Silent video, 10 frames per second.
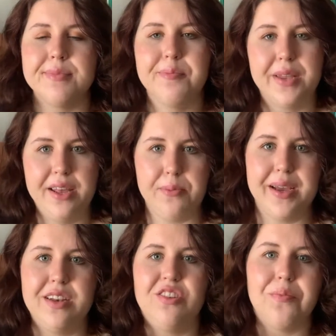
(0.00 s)
but I don't
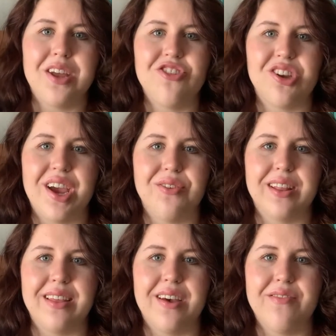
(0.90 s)
mind too much. I
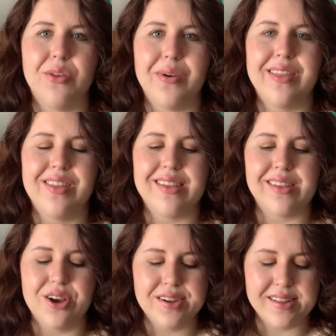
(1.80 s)
really love the way that this
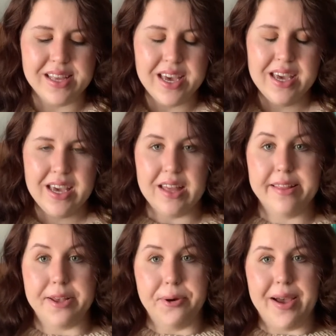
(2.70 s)
looks. And
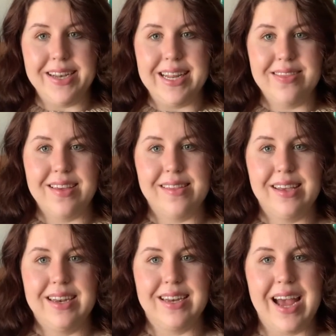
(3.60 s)
so I knit this
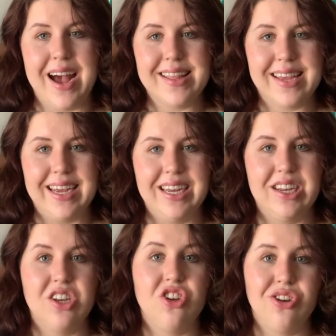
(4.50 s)
in Cascade
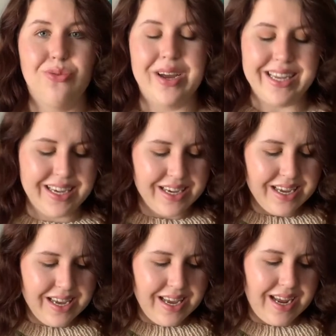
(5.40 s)
220,
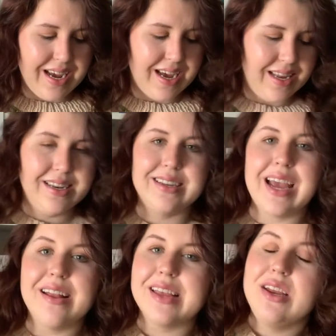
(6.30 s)
and
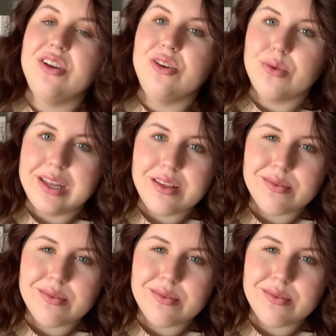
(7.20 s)
Cascade 220 is